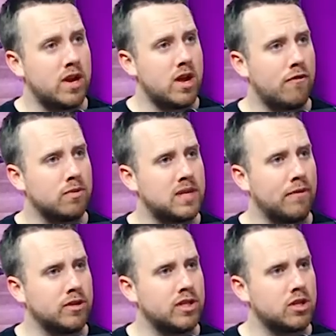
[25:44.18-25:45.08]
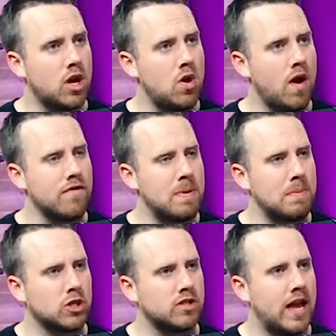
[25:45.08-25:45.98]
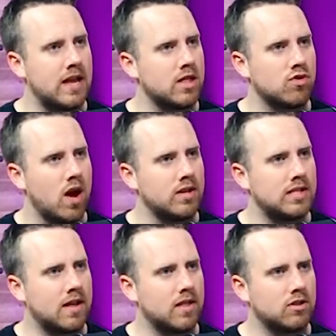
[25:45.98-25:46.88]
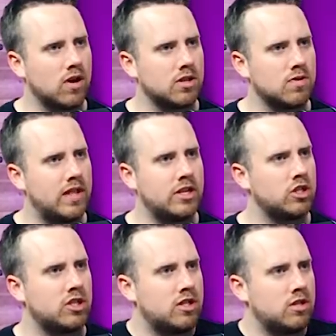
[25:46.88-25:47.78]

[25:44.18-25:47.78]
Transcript: that video from San Francisco yeah. of the people just taking the drugs out of the drugstore? Yeah, and they, they went to